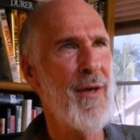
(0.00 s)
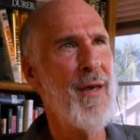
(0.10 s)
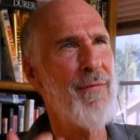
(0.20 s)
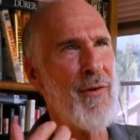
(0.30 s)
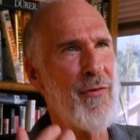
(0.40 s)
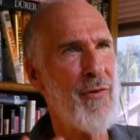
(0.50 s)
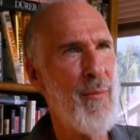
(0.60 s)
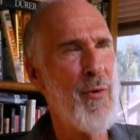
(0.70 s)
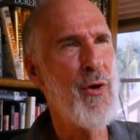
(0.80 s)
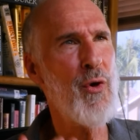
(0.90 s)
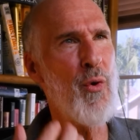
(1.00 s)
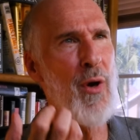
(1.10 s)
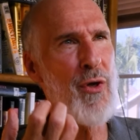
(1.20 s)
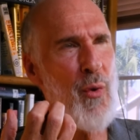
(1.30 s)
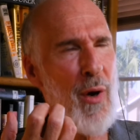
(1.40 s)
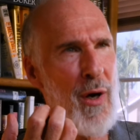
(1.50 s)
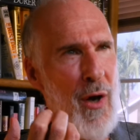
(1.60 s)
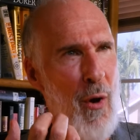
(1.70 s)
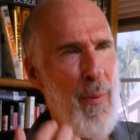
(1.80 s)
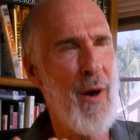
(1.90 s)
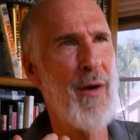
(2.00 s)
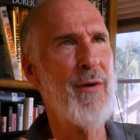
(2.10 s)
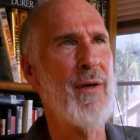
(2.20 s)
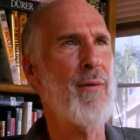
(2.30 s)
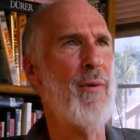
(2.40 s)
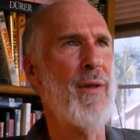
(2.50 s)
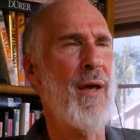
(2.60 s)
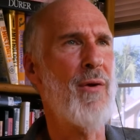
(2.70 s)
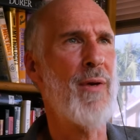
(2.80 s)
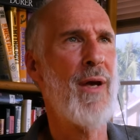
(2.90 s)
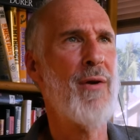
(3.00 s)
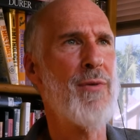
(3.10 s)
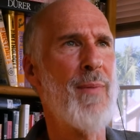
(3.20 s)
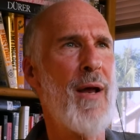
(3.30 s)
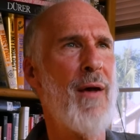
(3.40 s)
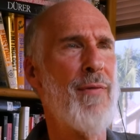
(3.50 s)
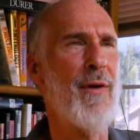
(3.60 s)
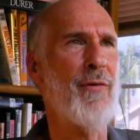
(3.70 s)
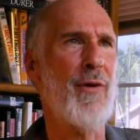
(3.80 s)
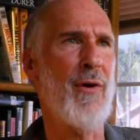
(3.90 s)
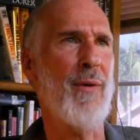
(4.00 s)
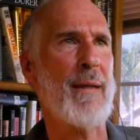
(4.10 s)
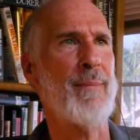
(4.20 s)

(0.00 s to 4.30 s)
if it's someone who you are co-partnering with and who cares about how things are going.